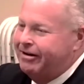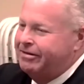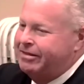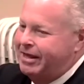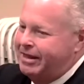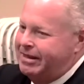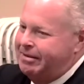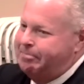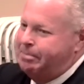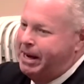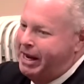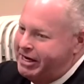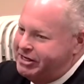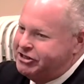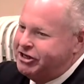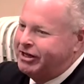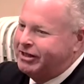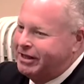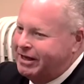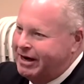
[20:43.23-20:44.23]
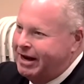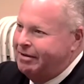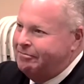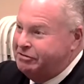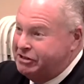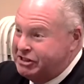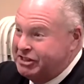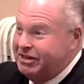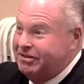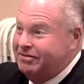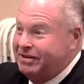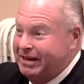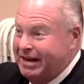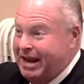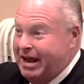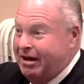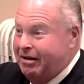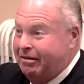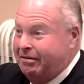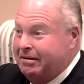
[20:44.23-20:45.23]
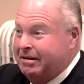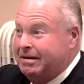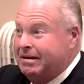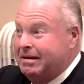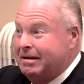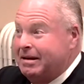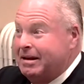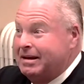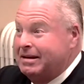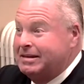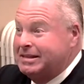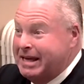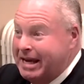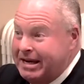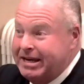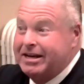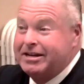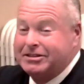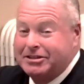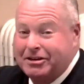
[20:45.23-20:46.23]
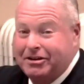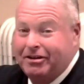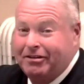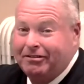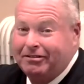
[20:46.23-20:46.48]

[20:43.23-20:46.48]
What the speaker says: than the paycheck that I'm receiving now 10 years ago.